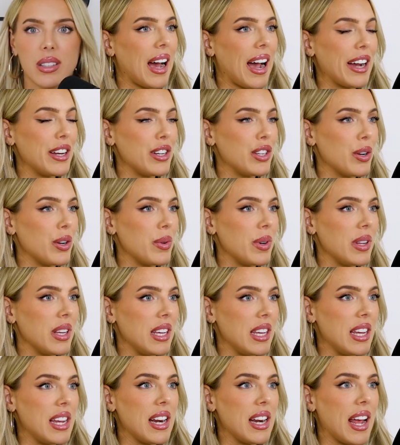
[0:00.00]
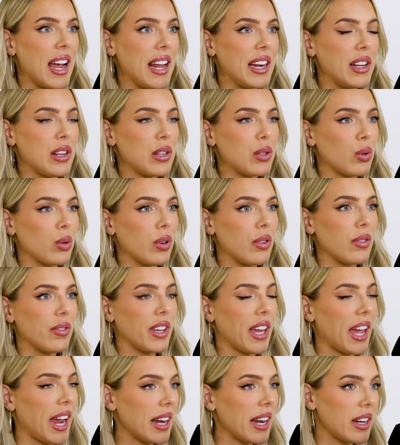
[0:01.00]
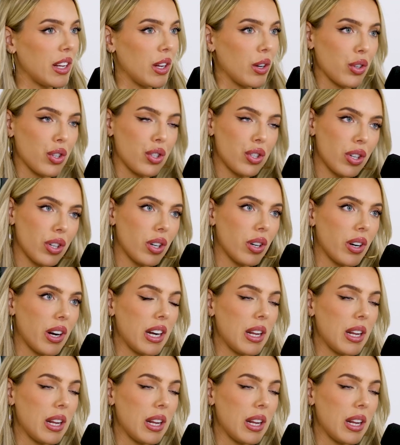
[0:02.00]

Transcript: I don't eat any sort of candy or sugar